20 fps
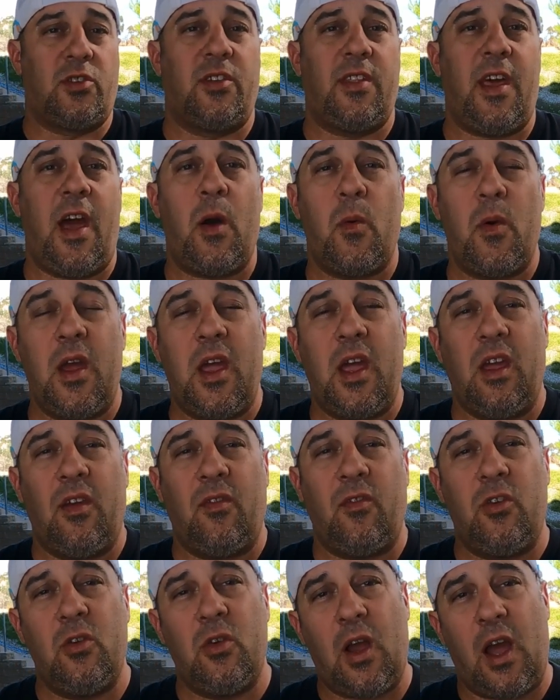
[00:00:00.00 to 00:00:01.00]
So that way,
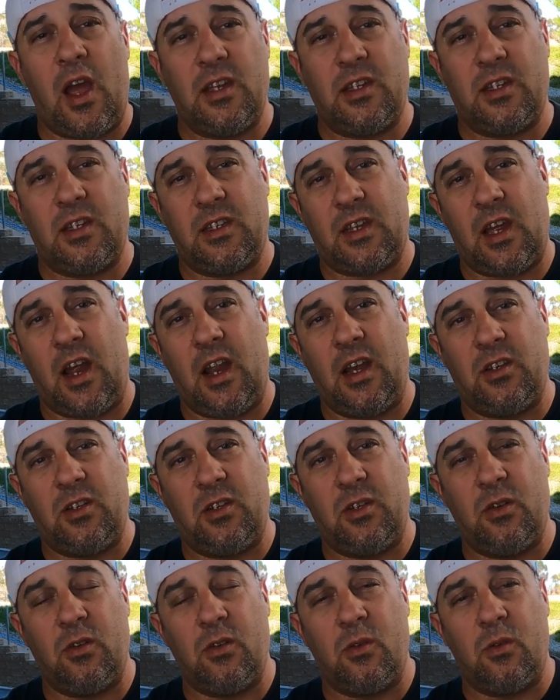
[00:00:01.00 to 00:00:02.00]
if you guys decide
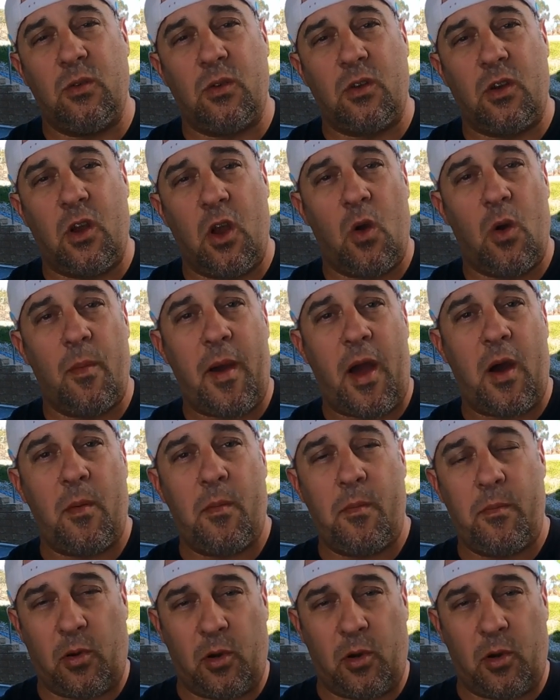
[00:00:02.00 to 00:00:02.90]
to go about